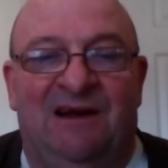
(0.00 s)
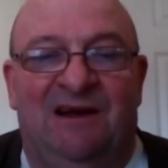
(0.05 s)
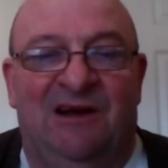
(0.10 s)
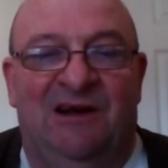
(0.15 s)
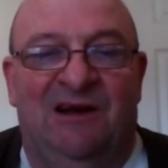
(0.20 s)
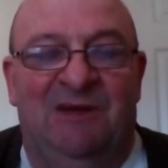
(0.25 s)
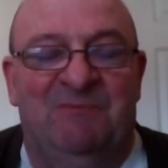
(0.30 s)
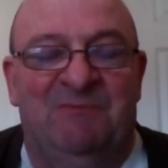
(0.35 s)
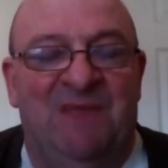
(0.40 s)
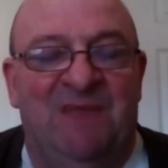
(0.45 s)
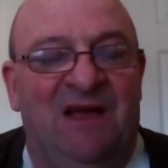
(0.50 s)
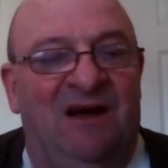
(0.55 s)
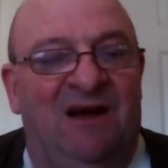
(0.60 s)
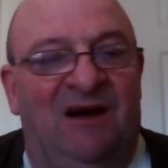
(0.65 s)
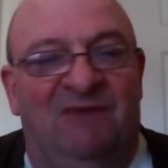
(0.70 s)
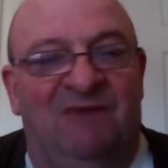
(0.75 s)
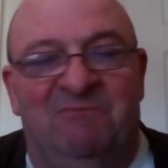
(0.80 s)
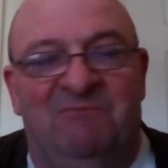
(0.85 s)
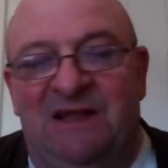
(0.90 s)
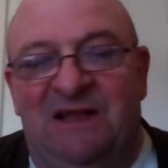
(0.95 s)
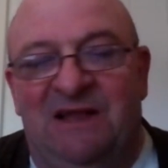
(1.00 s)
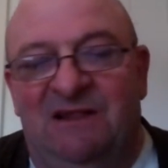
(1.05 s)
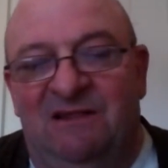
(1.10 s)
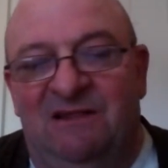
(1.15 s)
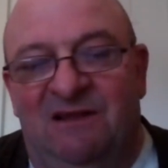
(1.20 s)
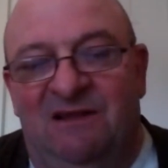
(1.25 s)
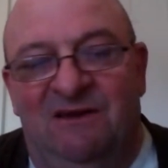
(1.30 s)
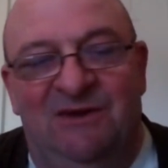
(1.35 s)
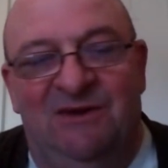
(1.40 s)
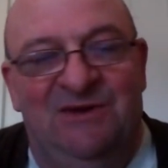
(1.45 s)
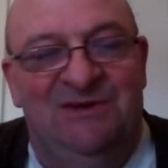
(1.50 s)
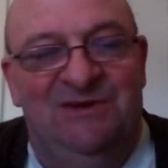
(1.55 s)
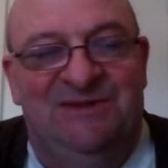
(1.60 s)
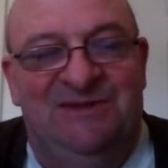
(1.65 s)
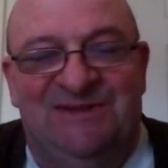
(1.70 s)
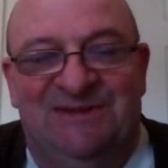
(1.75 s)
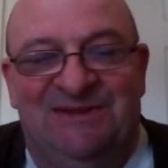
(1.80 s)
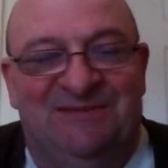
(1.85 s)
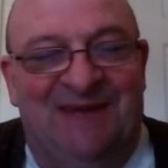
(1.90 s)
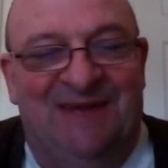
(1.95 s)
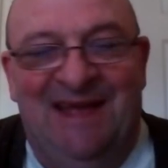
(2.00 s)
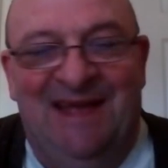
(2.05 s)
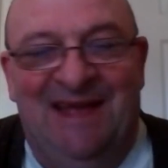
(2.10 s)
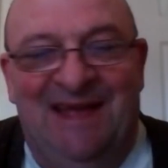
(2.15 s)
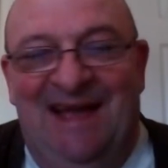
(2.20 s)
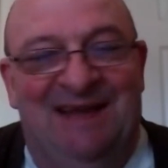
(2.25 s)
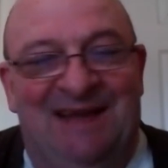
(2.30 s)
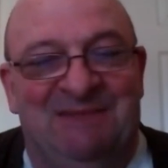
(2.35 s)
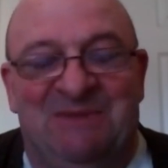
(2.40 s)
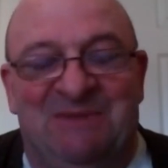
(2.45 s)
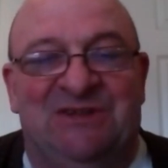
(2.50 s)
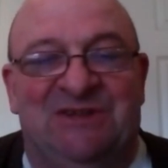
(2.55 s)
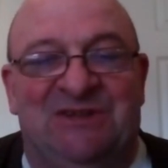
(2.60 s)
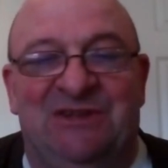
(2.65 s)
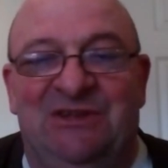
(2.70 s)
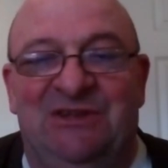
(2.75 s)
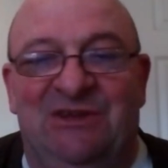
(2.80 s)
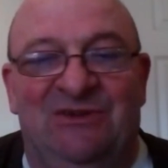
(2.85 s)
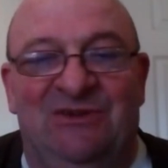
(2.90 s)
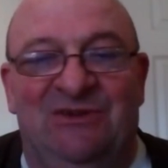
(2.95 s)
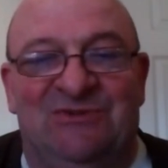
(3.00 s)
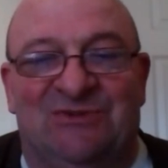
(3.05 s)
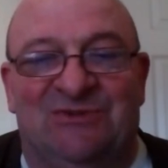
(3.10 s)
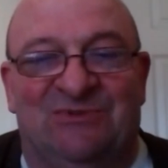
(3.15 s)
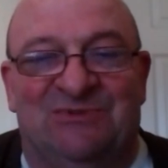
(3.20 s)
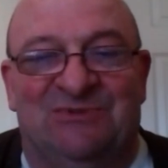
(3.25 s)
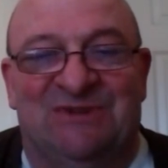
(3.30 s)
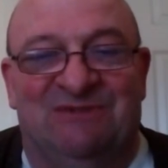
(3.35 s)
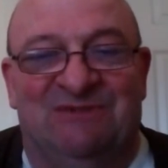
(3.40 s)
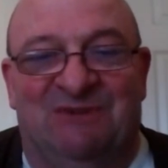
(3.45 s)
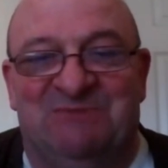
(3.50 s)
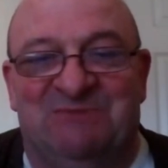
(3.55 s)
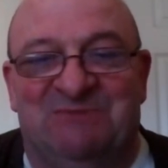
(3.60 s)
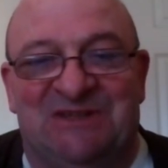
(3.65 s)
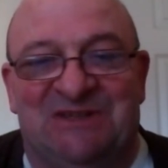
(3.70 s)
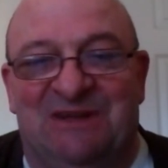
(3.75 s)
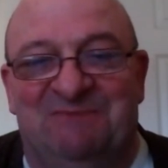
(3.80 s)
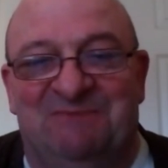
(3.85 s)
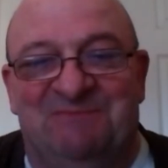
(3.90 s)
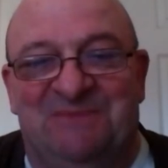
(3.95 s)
I've made loads of the most unusual sort of objects.